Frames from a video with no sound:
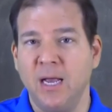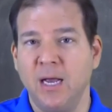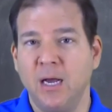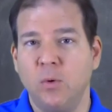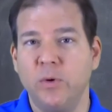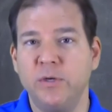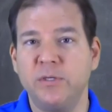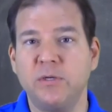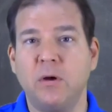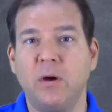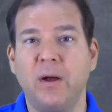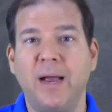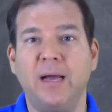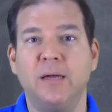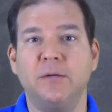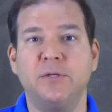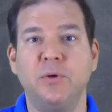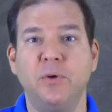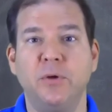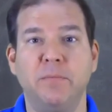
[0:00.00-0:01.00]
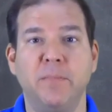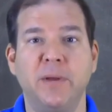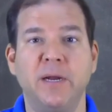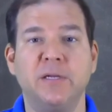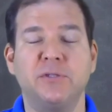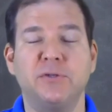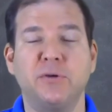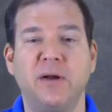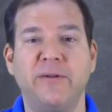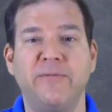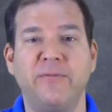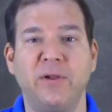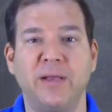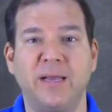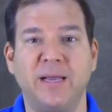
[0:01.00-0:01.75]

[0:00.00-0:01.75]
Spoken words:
We saw how to administratively